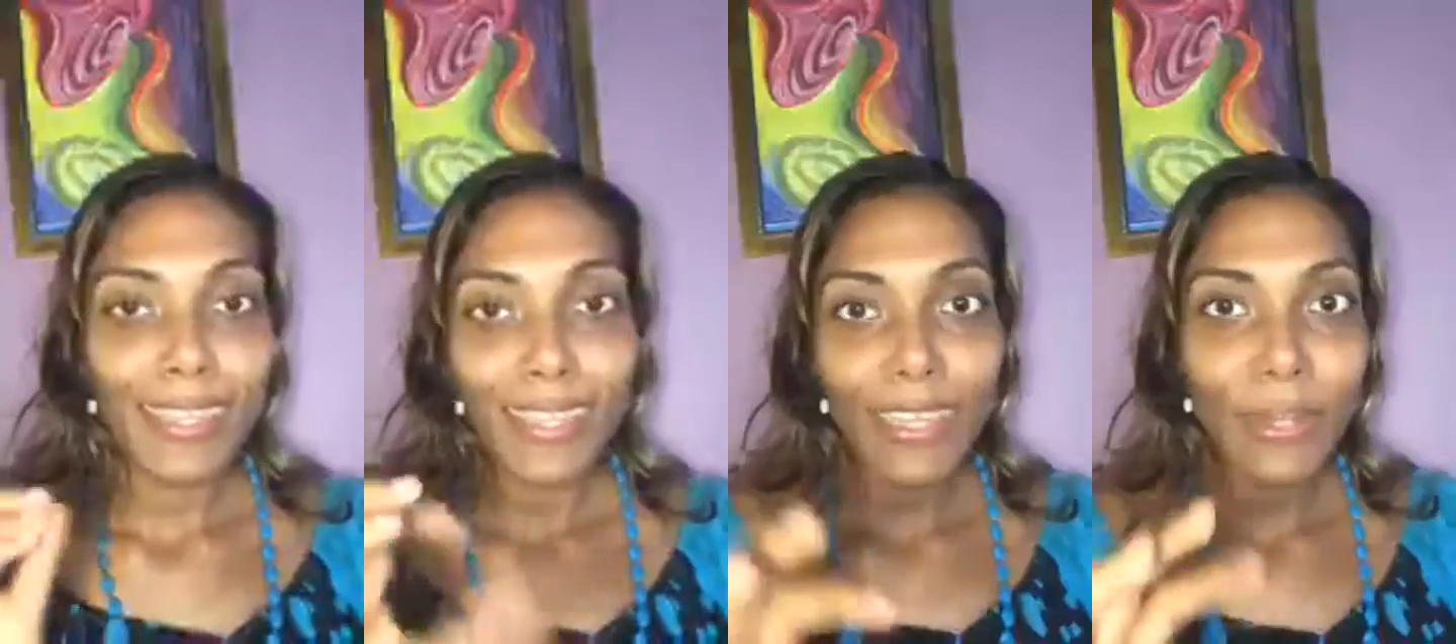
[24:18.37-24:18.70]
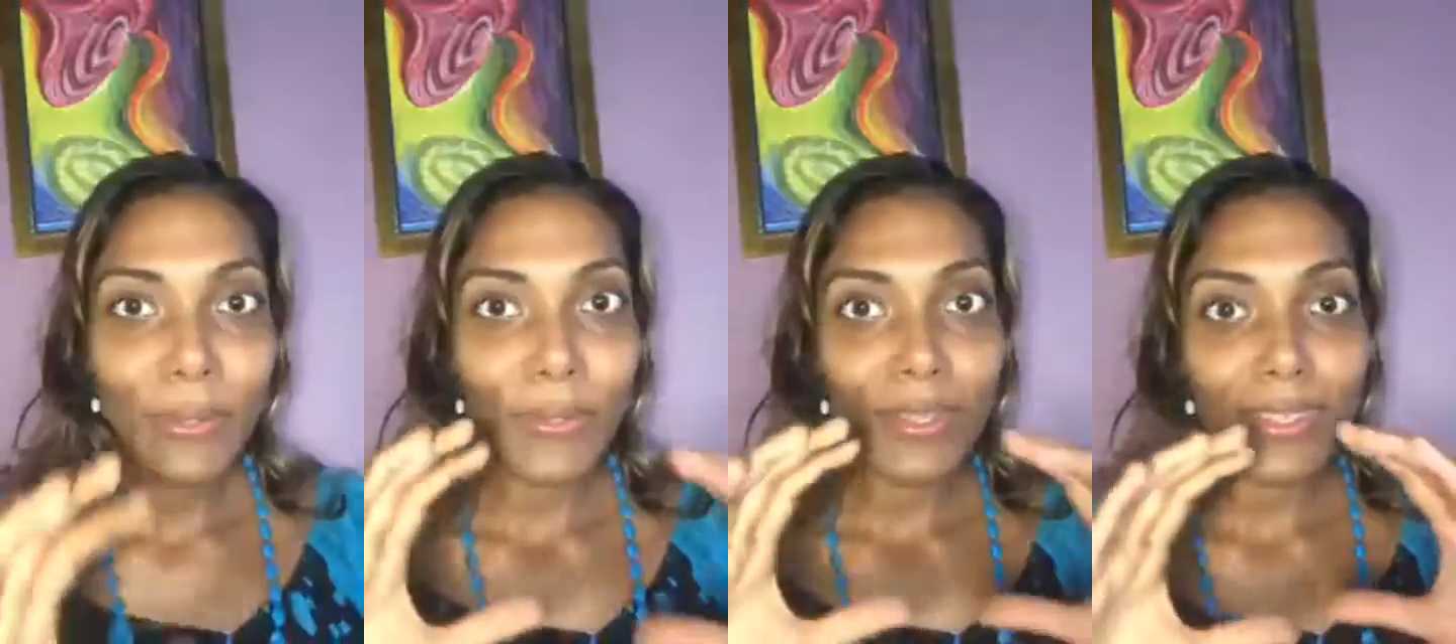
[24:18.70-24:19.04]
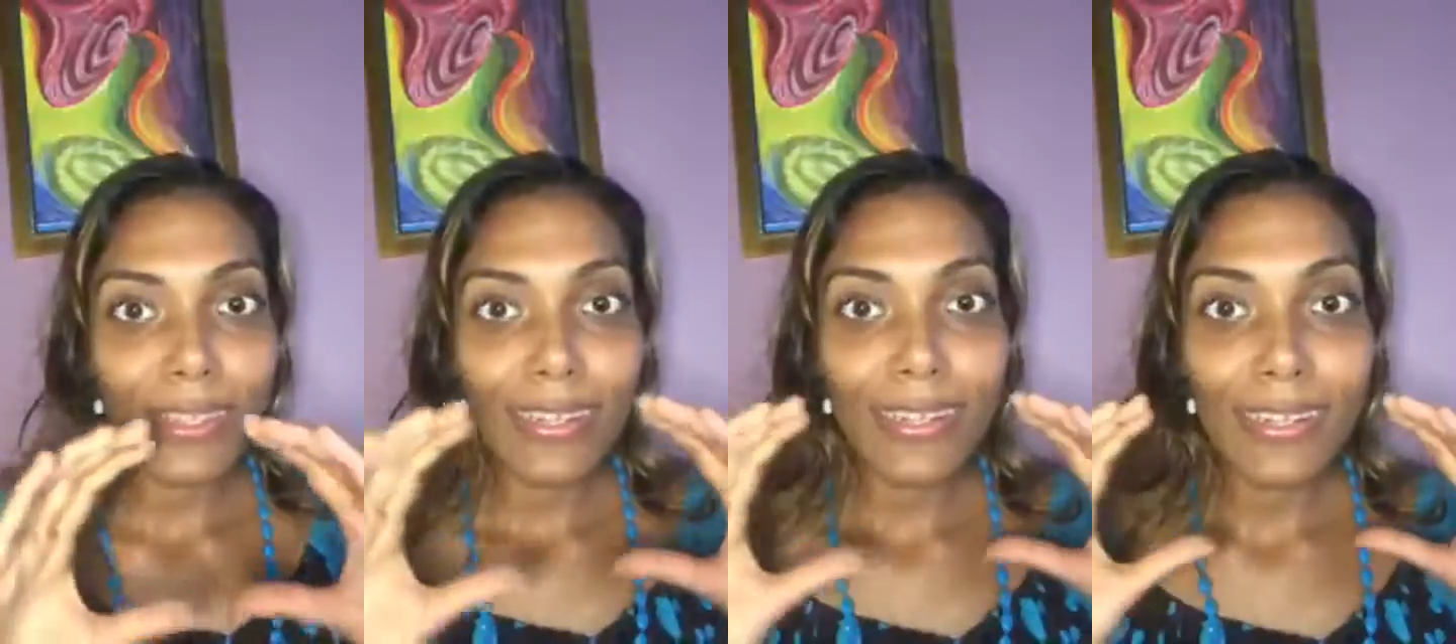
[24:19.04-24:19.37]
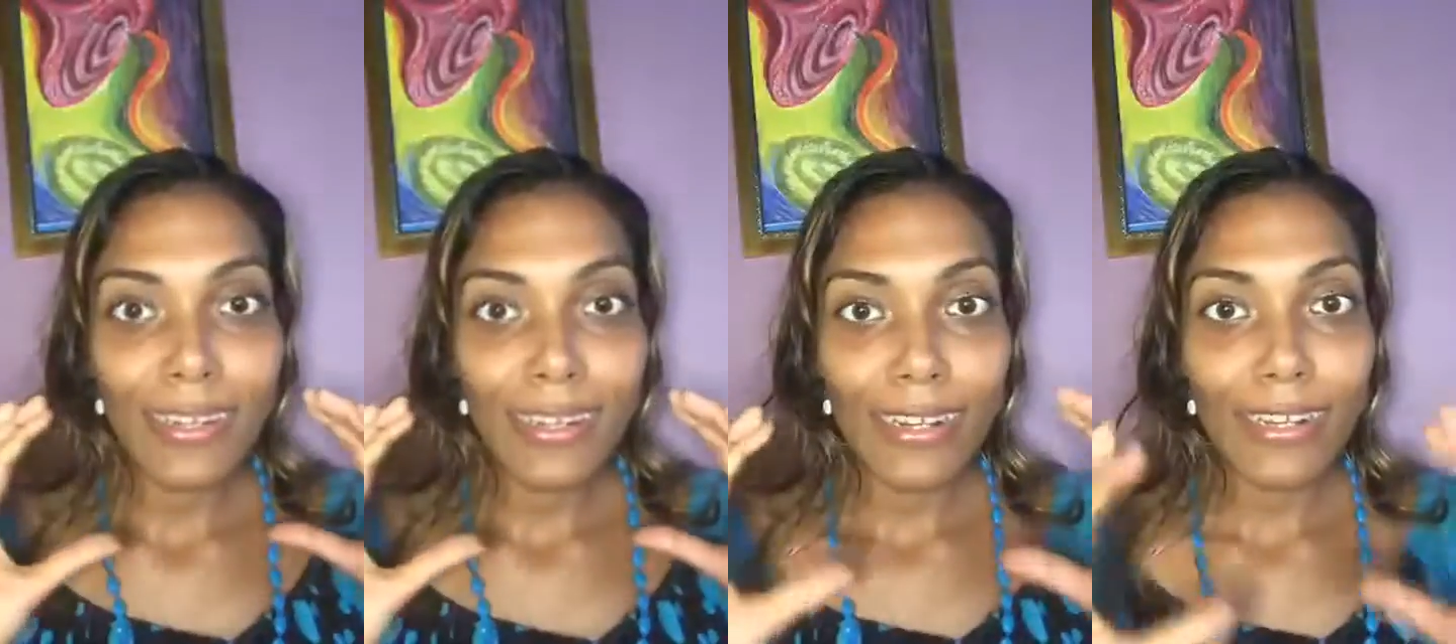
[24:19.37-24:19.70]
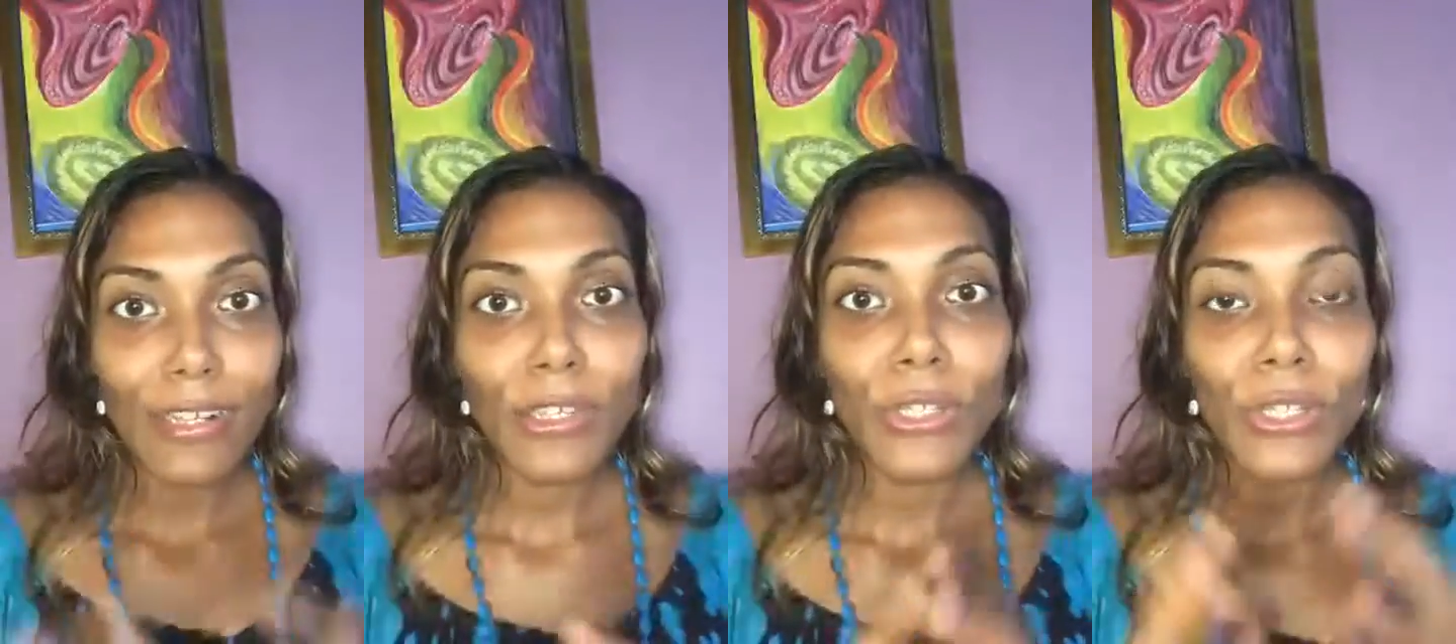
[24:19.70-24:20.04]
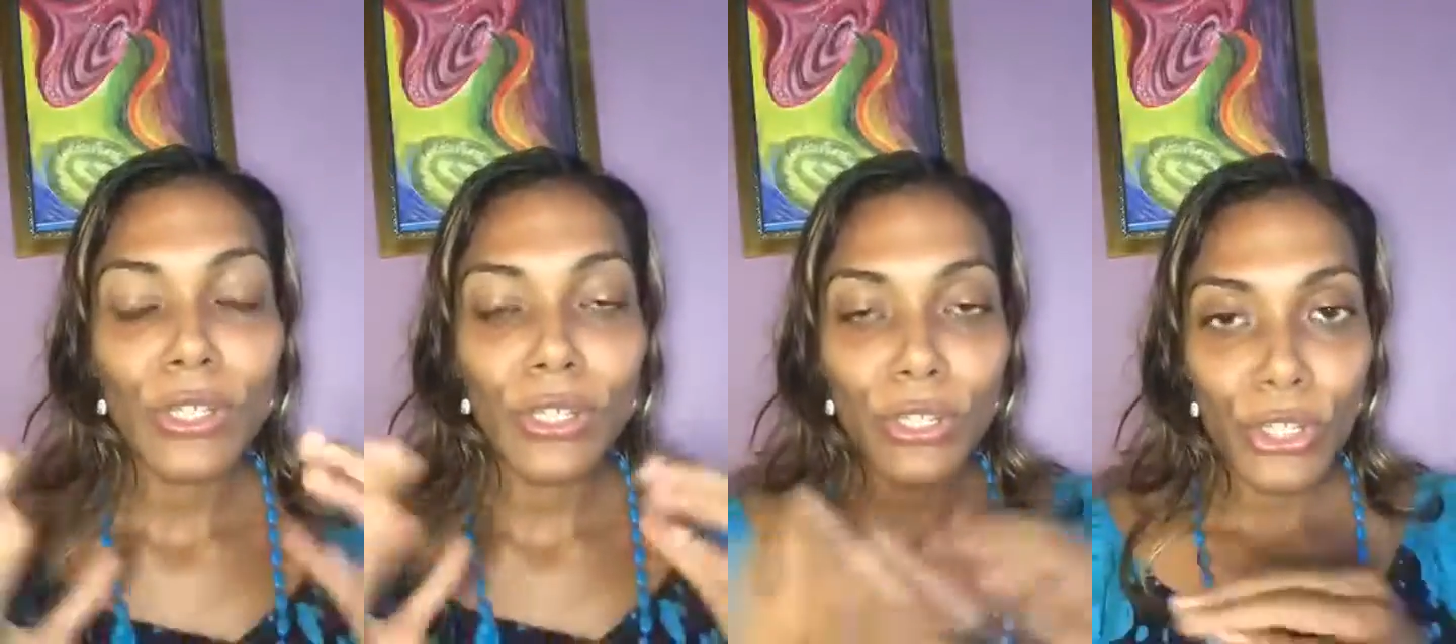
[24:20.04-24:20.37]
it's in little
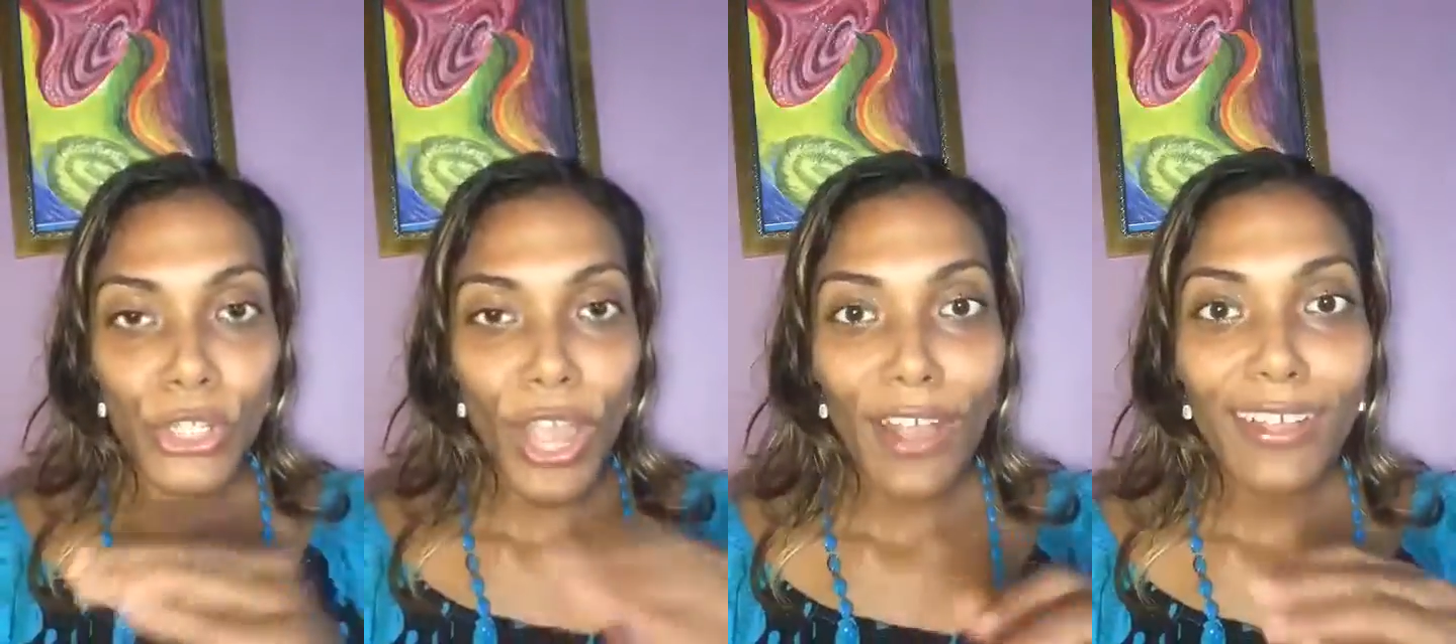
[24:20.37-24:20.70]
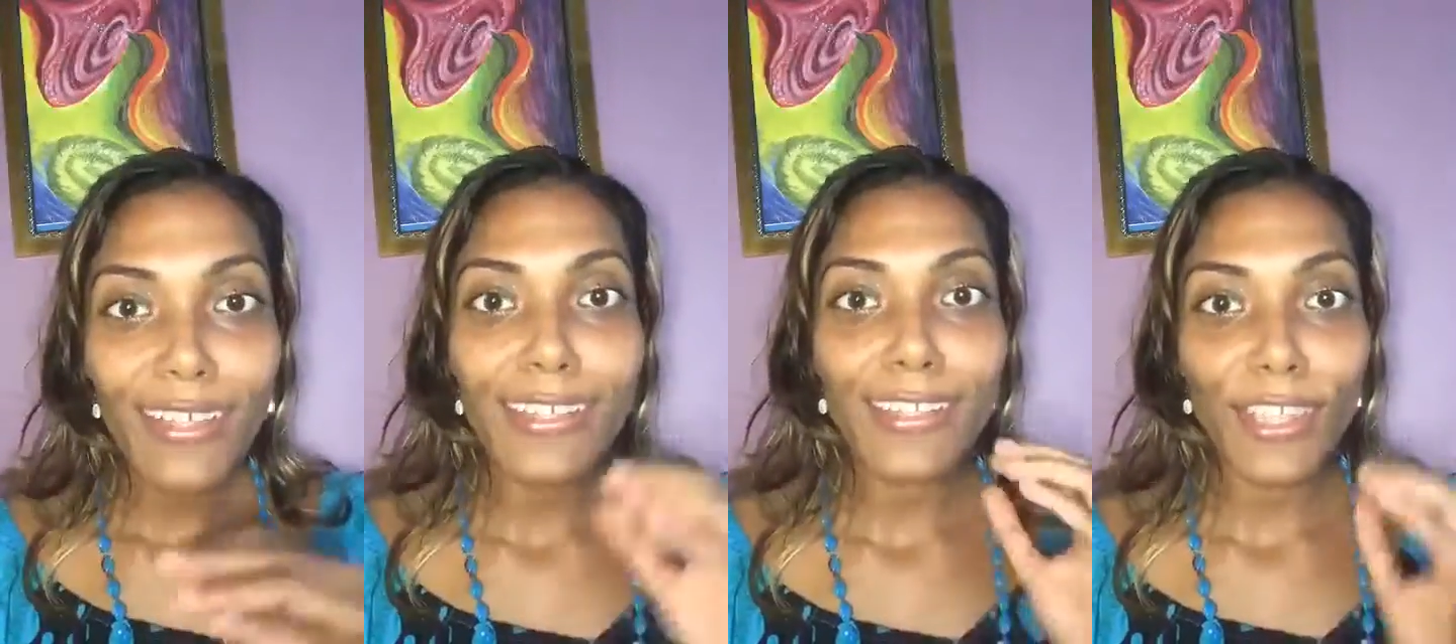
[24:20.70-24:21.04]
chunks,